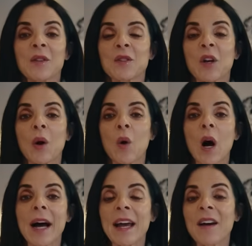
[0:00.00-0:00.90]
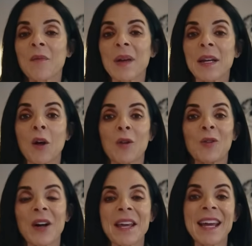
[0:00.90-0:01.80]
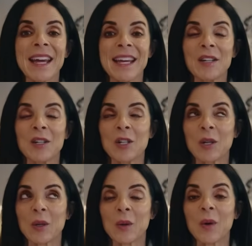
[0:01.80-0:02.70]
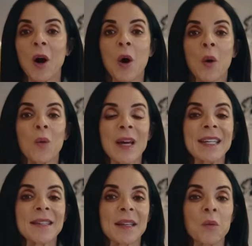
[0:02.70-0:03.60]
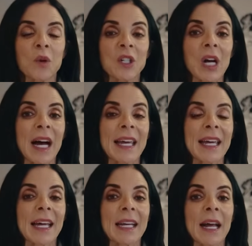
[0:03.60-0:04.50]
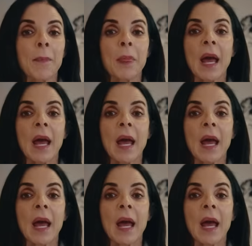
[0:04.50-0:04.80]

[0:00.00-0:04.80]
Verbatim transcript: So I have been looking into ways in which I can